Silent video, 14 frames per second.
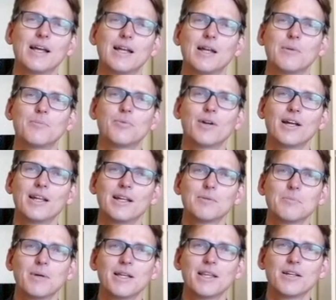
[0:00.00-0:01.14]
and I pray
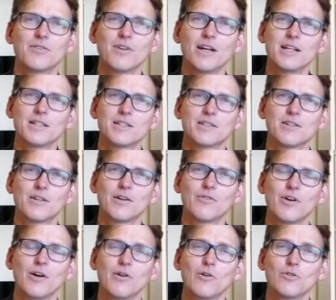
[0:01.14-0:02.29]
that may the grace of
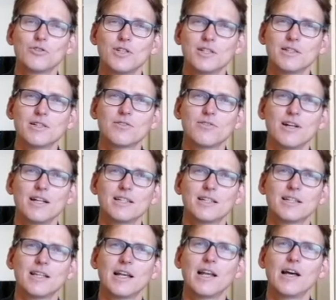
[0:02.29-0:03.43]
our Lord Jesus Christ
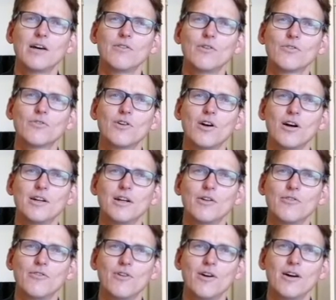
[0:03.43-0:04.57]
and the love of God our
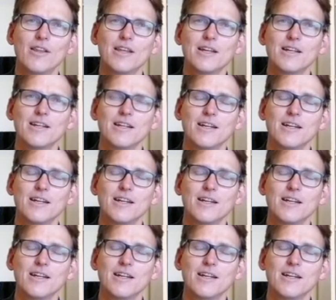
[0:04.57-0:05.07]
Father